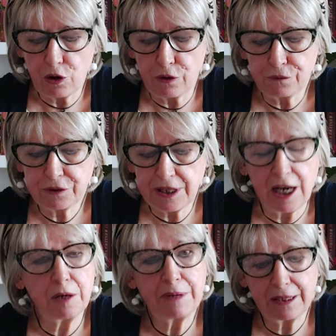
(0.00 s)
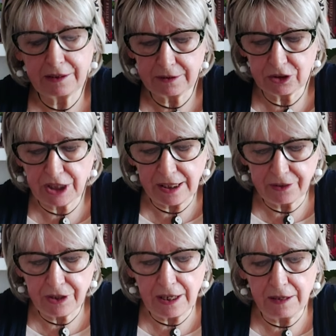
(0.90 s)
of Dharma
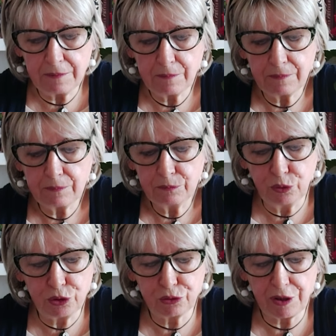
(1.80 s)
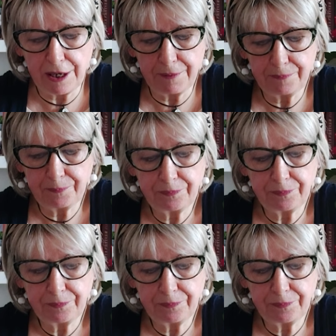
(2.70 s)
Chakra Mudra,